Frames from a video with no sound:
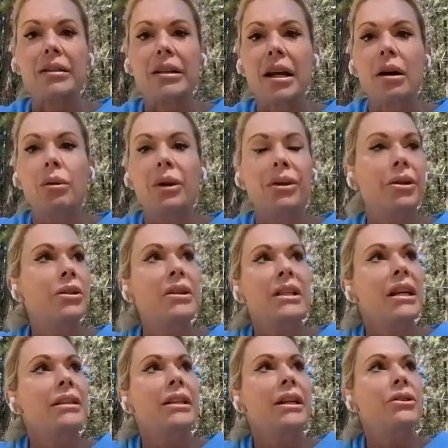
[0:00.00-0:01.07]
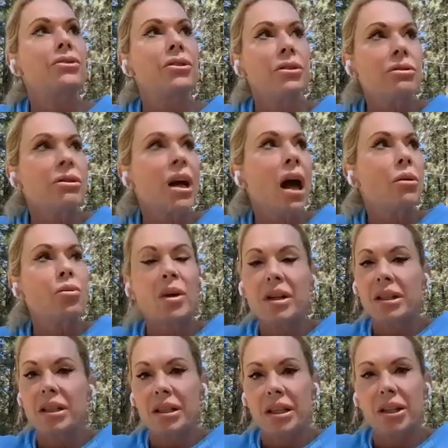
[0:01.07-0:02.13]
and tell with you is that they do not
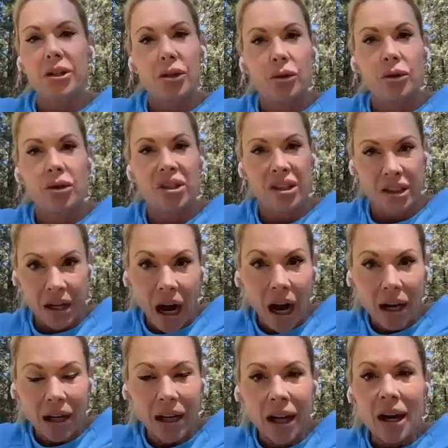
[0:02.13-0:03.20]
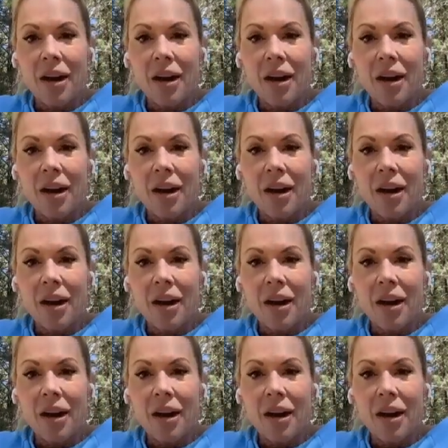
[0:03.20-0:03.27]
want to see you stuck.